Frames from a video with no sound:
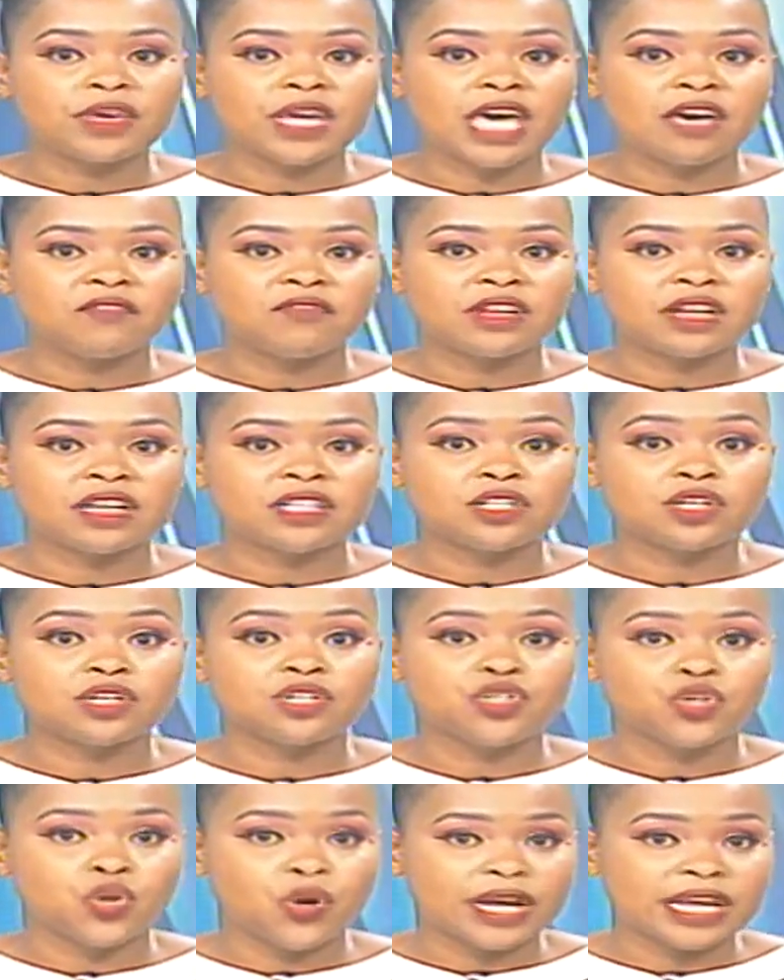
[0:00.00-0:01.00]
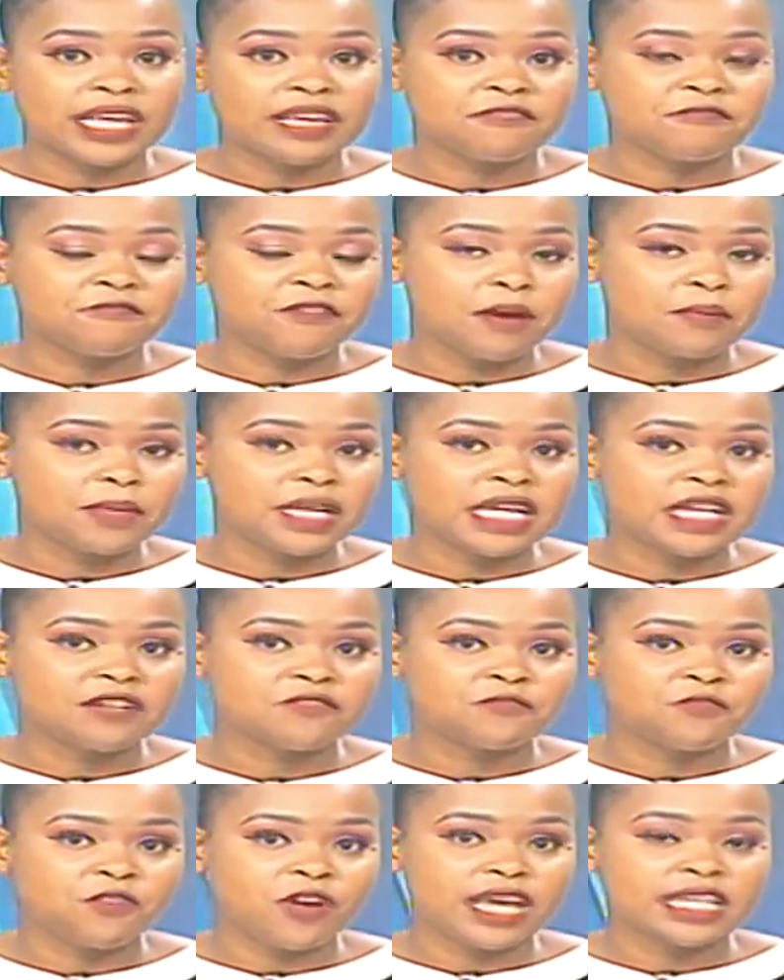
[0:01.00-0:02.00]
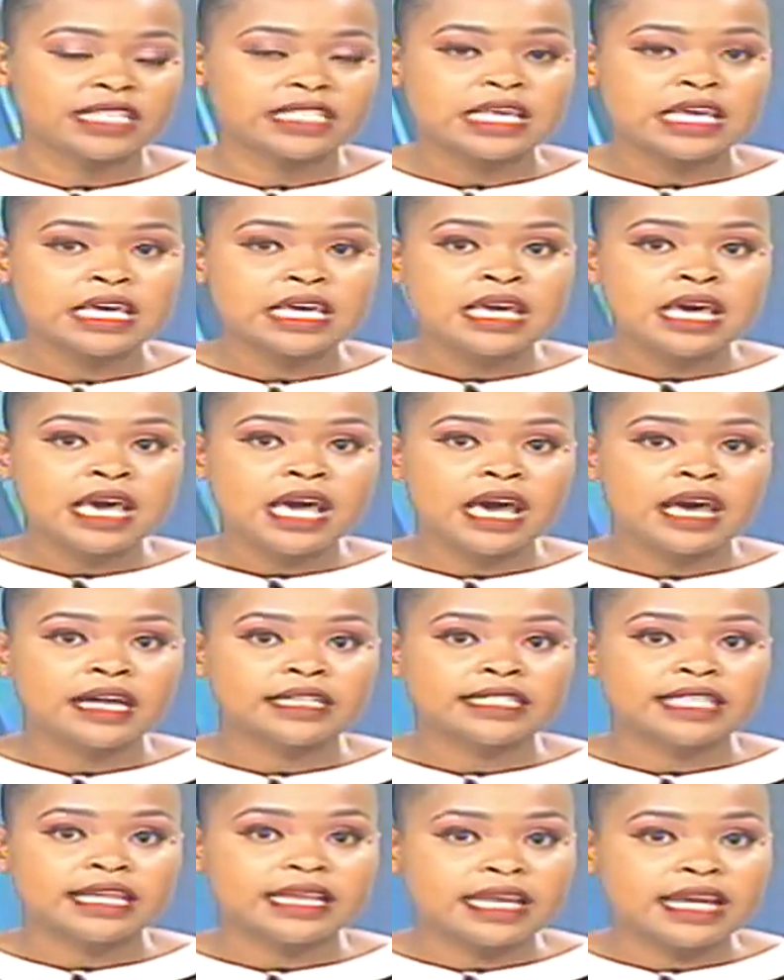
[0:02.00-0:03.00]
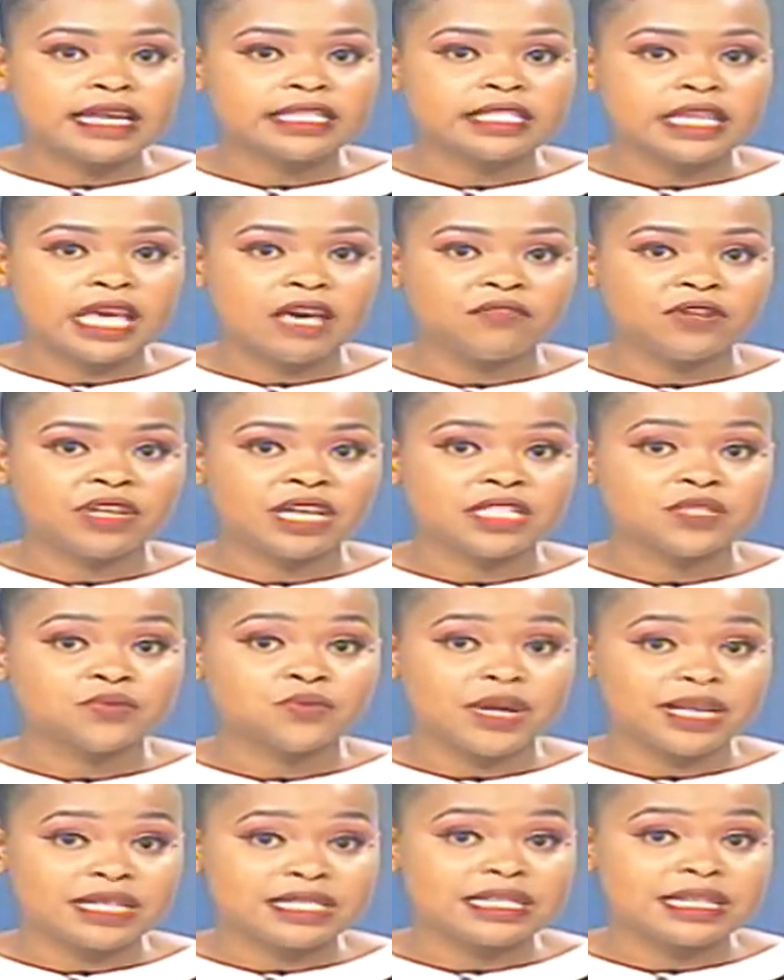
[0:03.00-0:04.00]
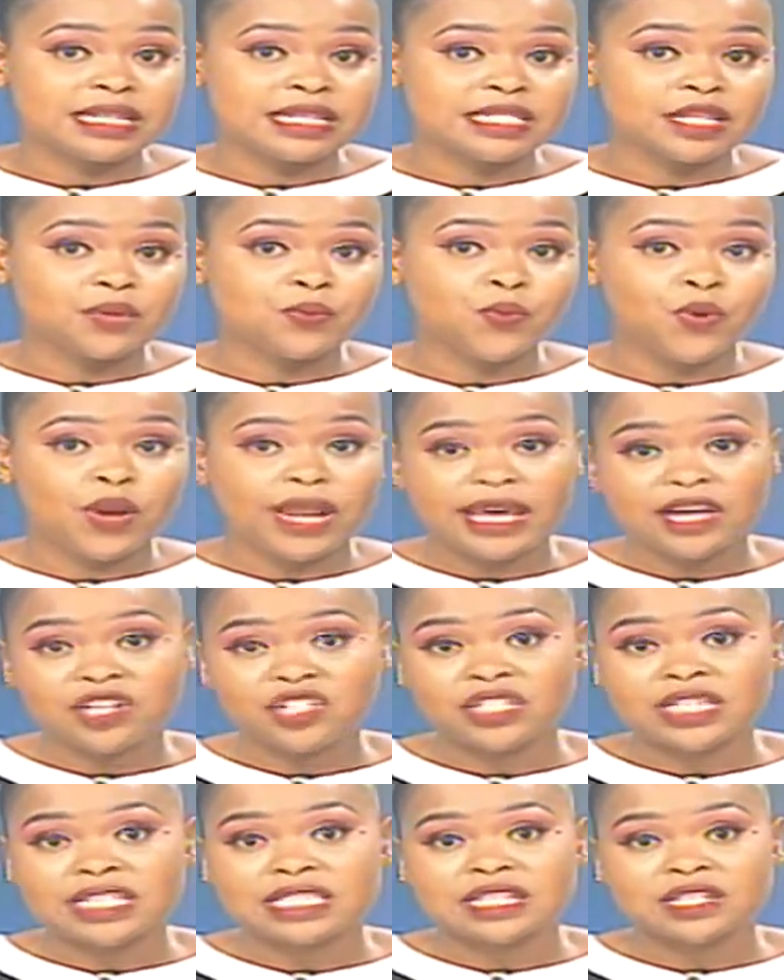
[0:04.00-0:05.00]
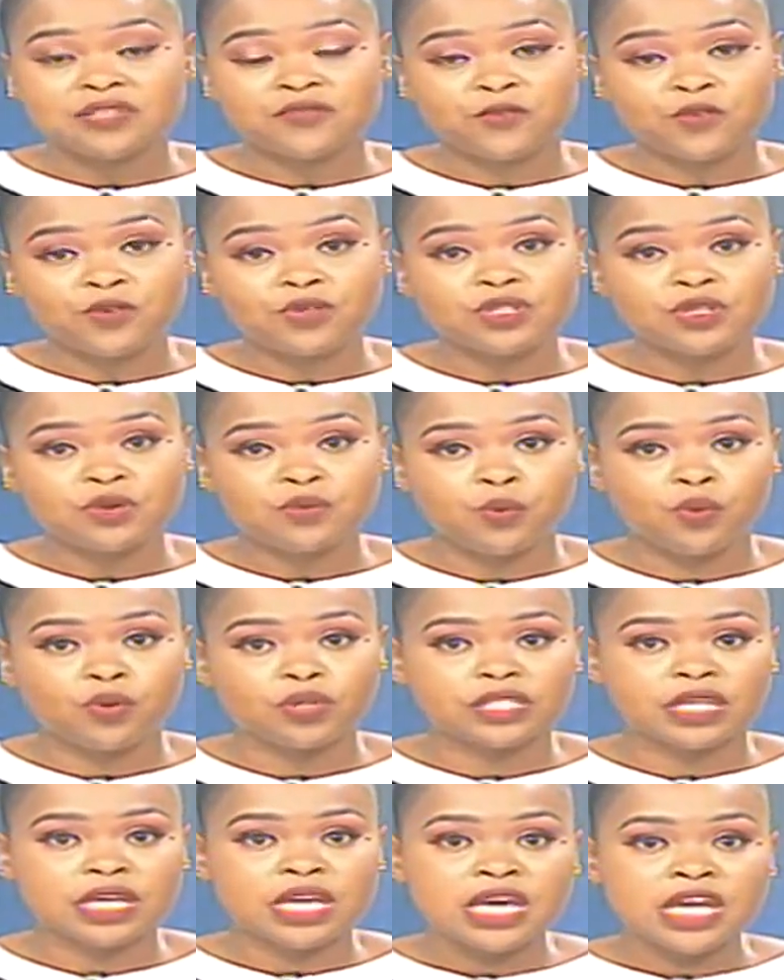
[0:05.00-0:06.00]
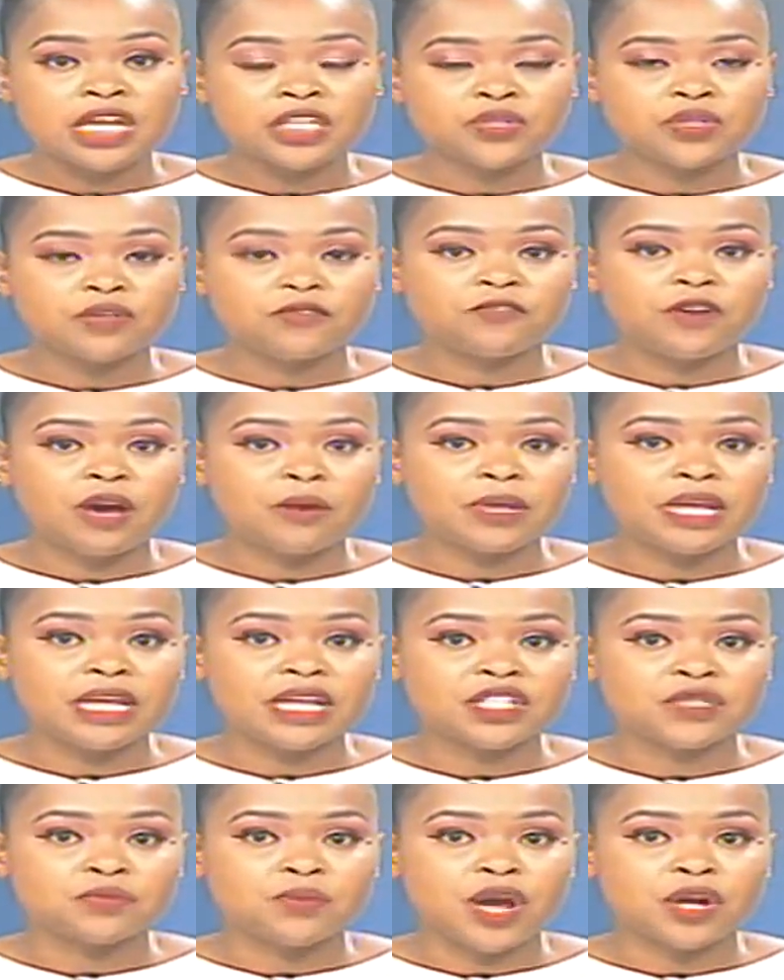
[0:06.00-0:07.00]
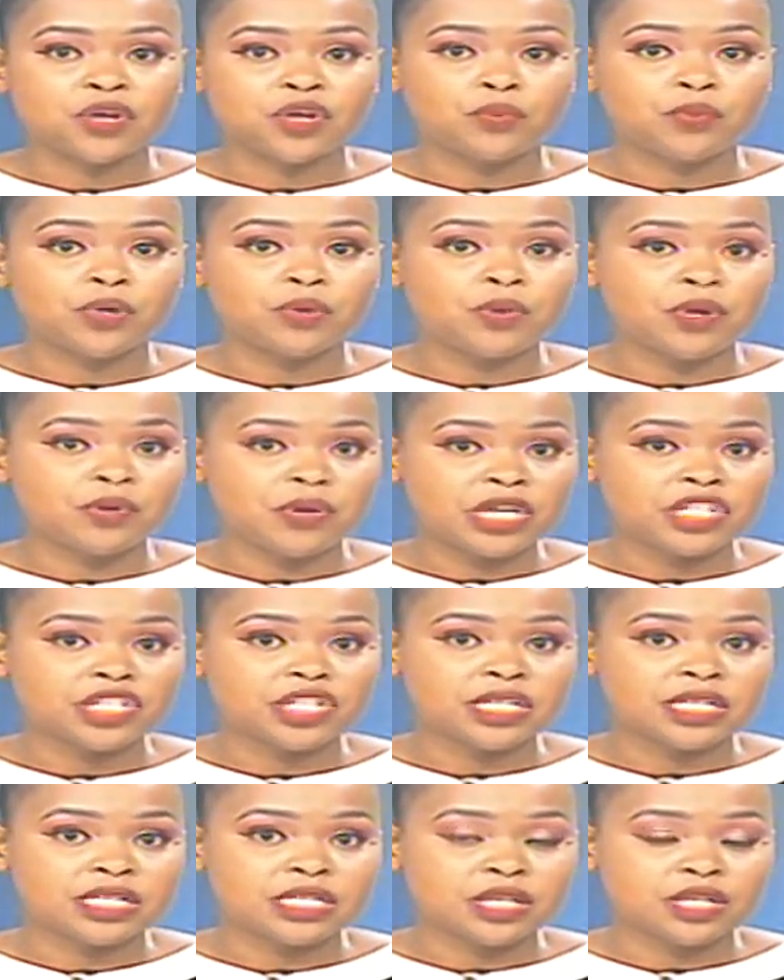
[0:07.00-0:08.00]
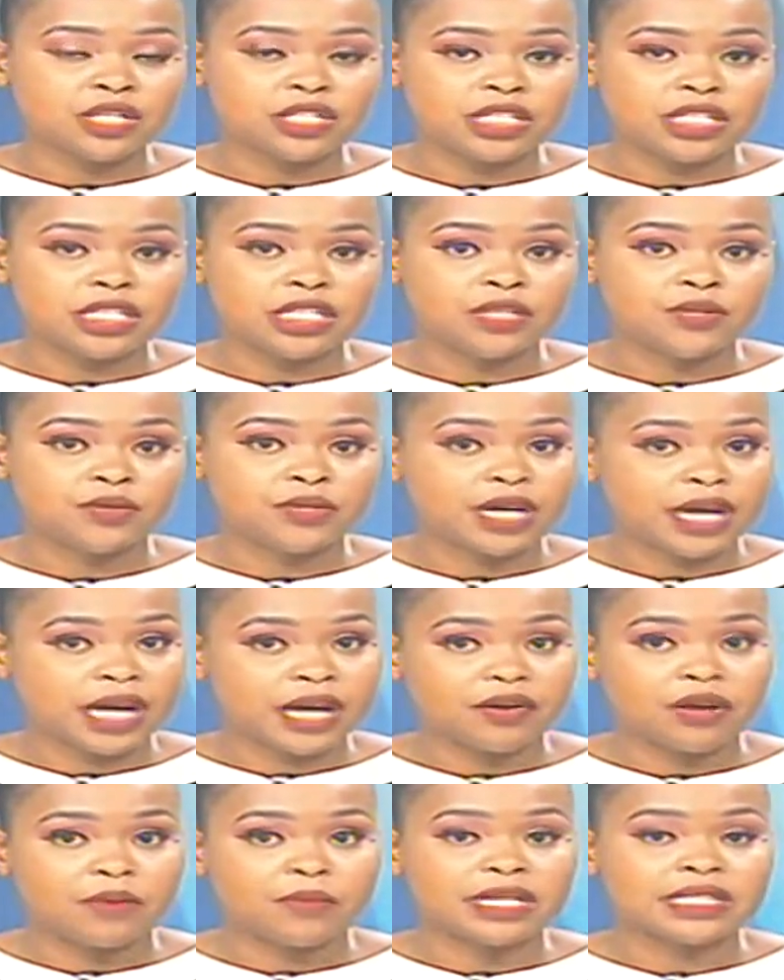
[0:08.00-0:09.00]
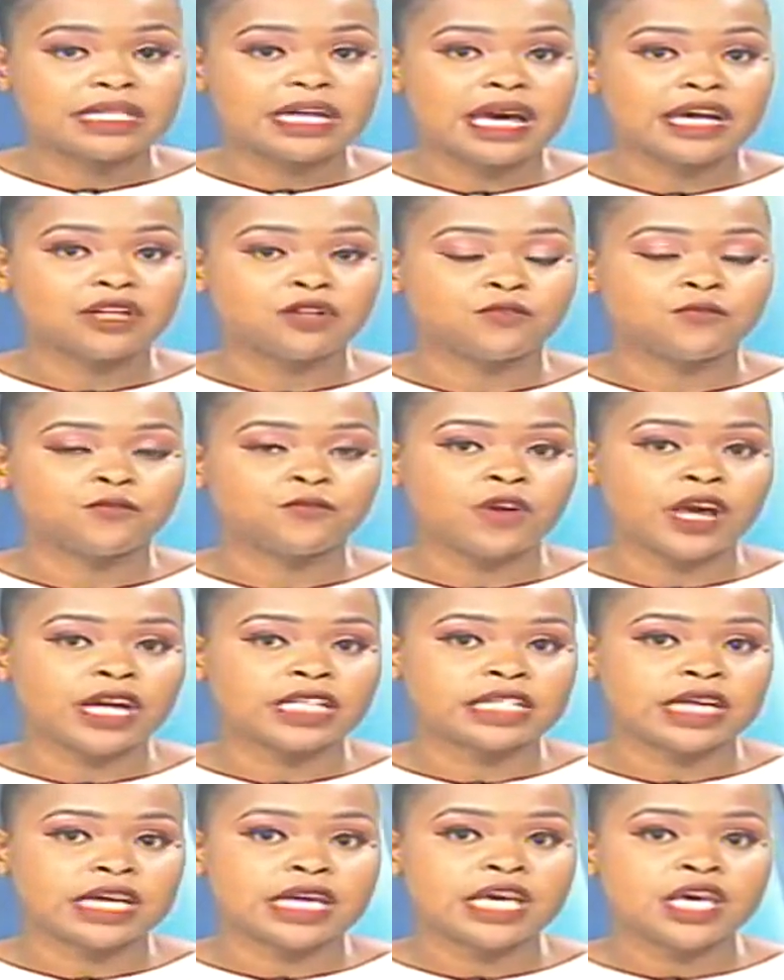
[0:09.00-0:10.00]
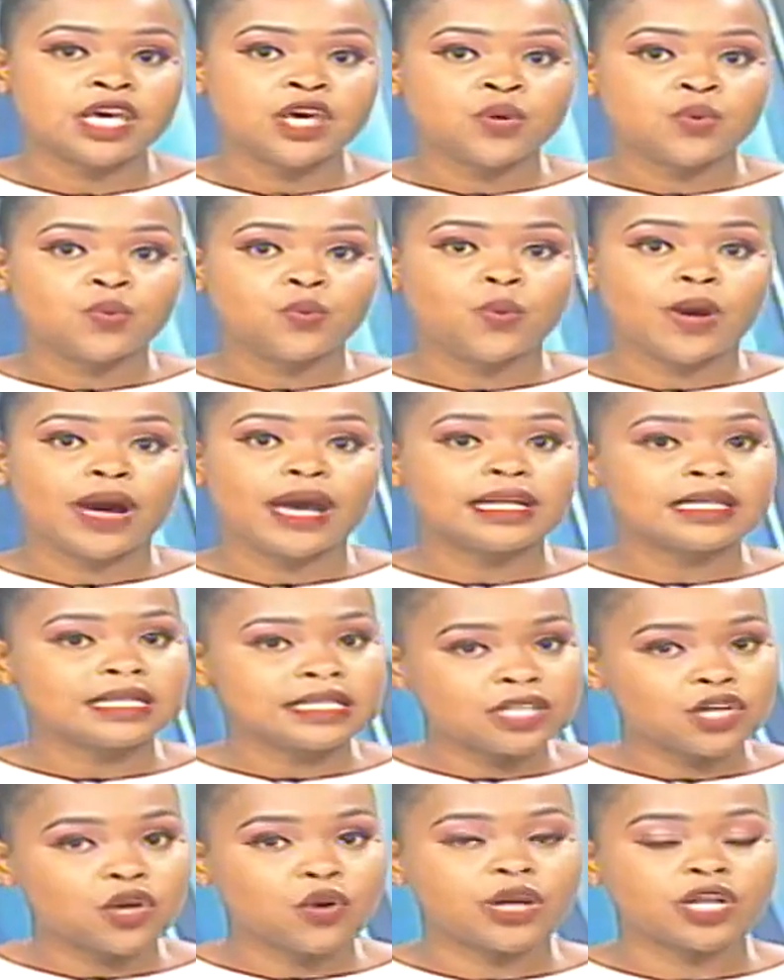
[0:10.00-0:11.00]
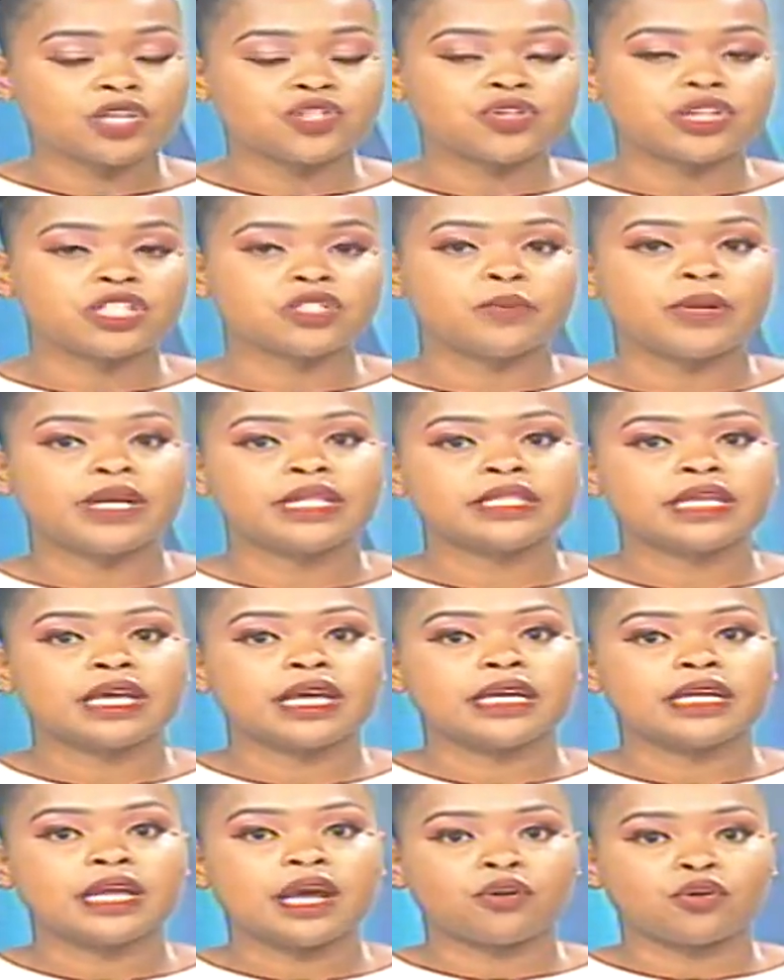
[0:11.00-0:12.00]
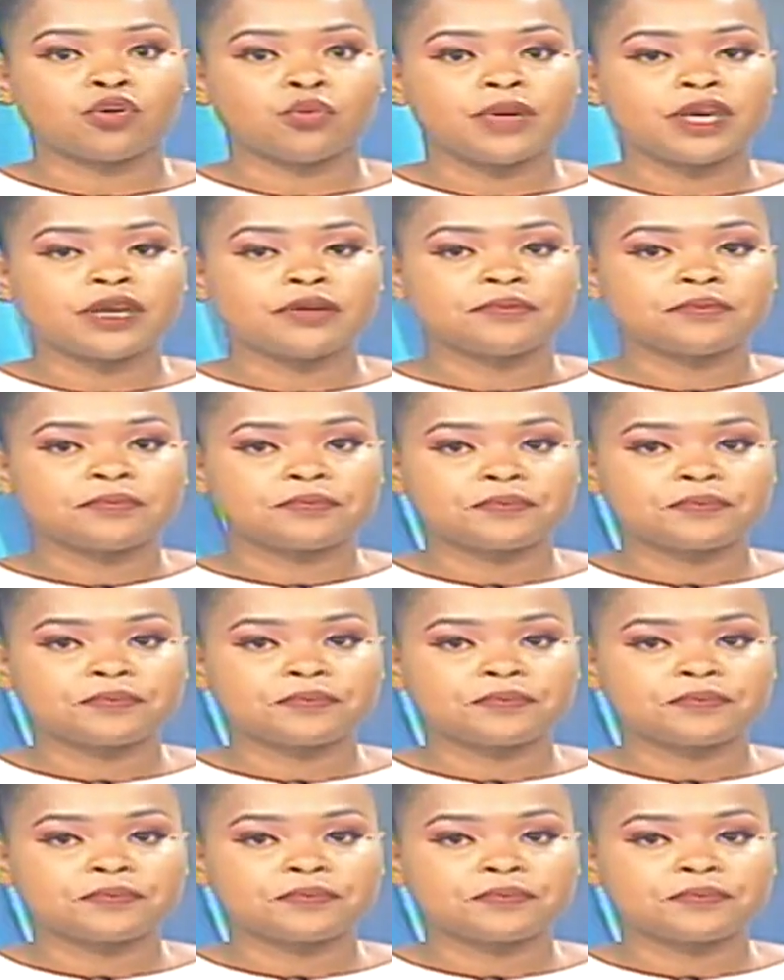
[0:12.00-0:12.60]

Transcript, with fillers: The governors, joining family and friends at the late governor's residence, pledged their full support to the family as burial preparations continue. Nyagarama died on Friday while undergoing treatment in Nairobi.